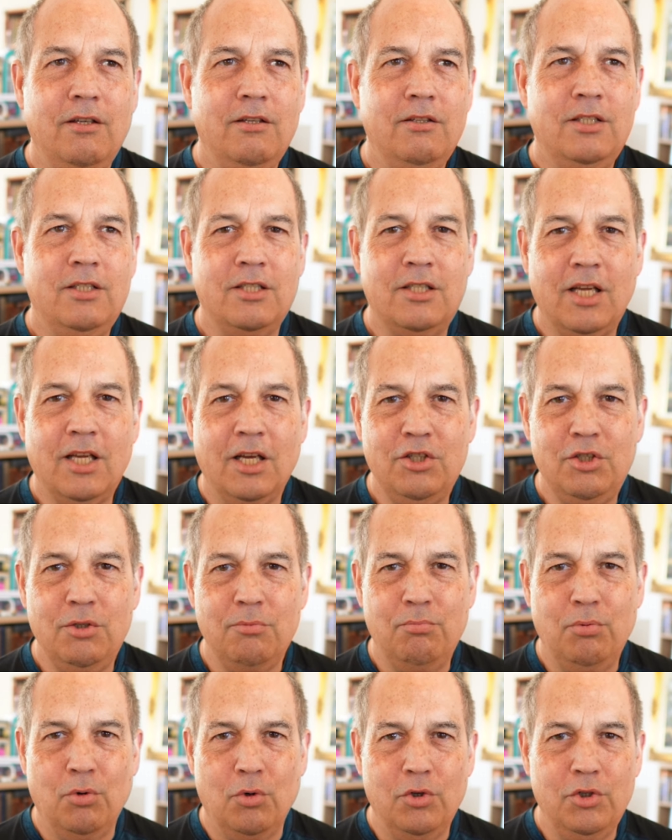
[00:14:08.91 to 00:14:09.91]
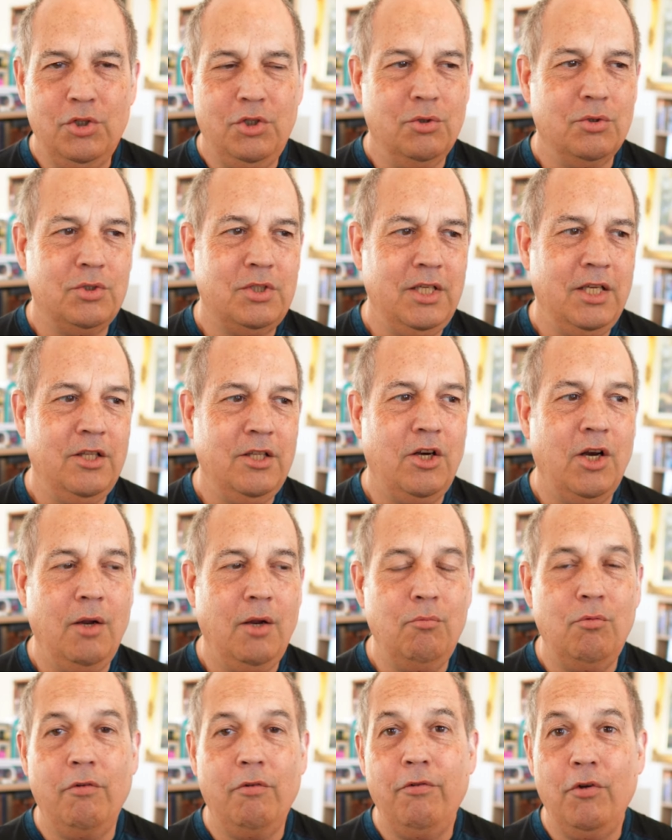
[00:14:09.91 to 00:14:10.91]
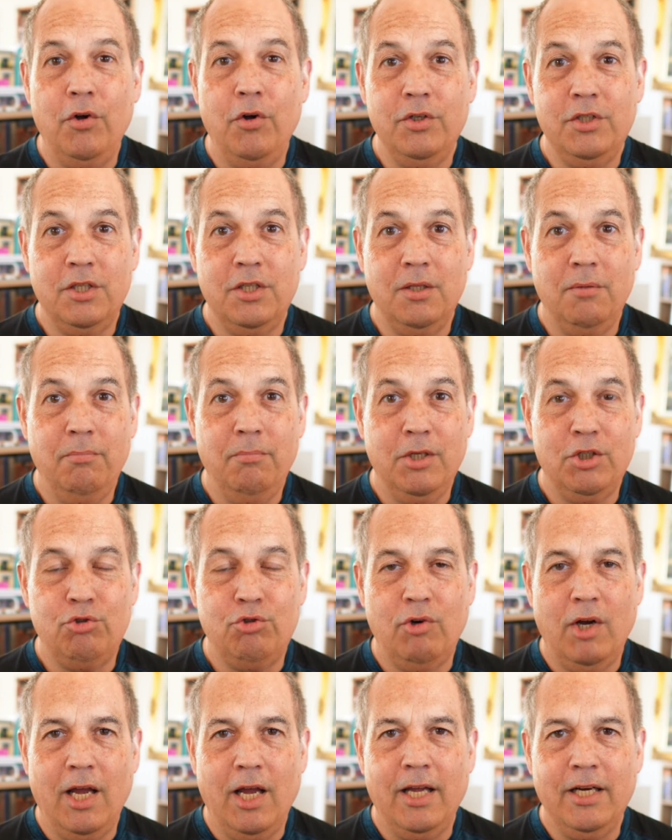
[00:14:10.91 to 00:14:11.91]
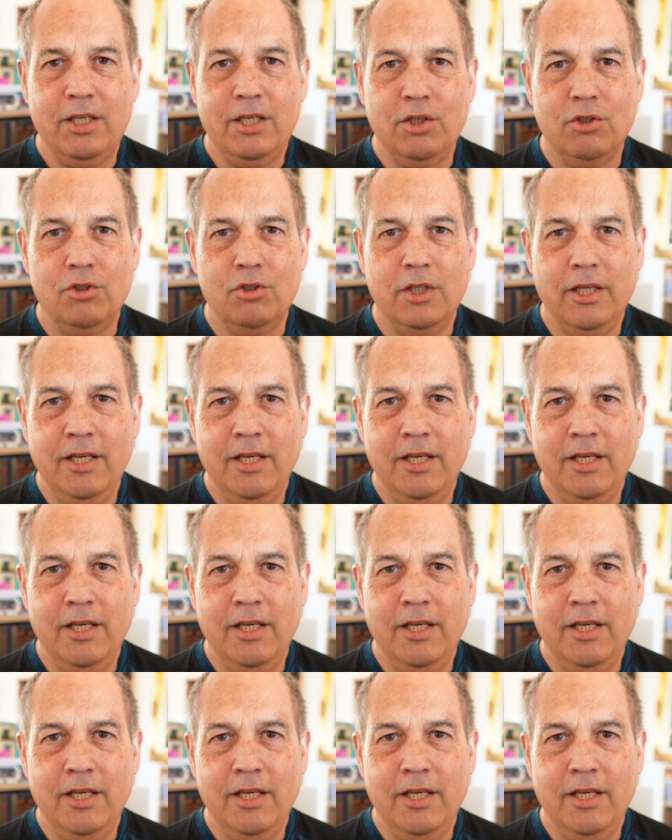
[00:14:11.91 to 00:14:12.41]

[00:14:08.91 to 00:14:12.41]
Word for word: discussion board, you'll see that I'm referring to the Mishra article